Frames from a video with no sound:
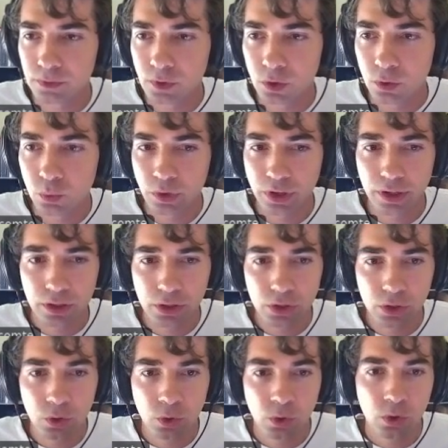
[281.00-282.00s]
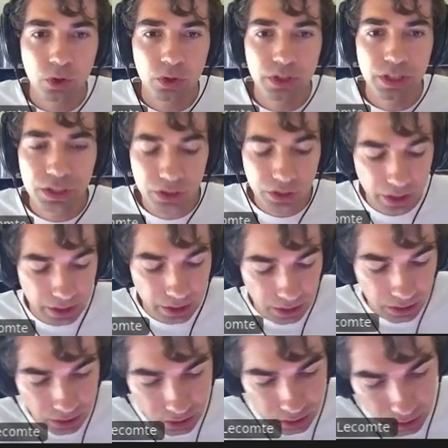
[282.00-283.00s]
we're
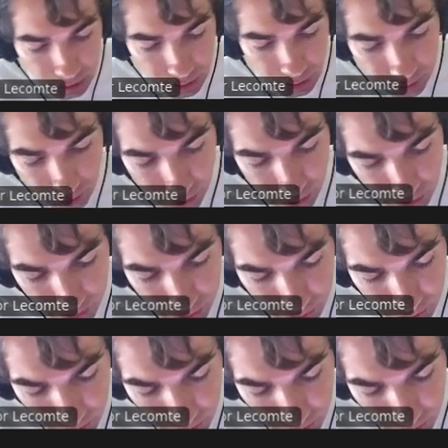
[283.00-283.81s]
conditioning here on